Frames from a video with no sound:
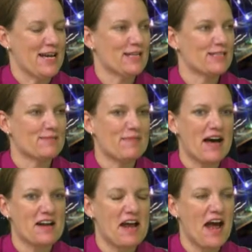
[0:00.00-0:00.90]
It's
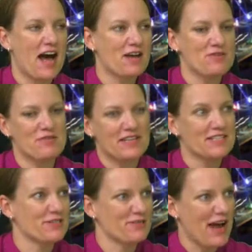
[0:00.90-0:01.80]
about how you
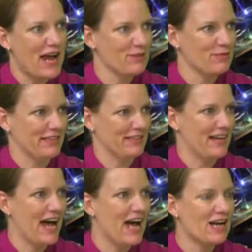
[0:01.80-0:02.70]
interact with it.
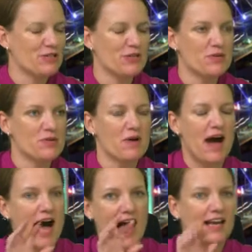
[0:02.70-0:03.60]
How do you
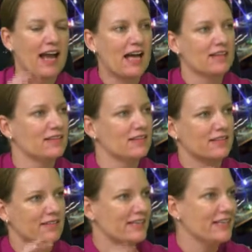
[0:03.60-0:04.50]
highlight
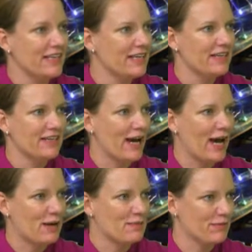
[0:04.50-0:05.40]
the key
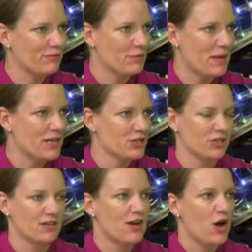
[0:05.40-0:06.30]
information?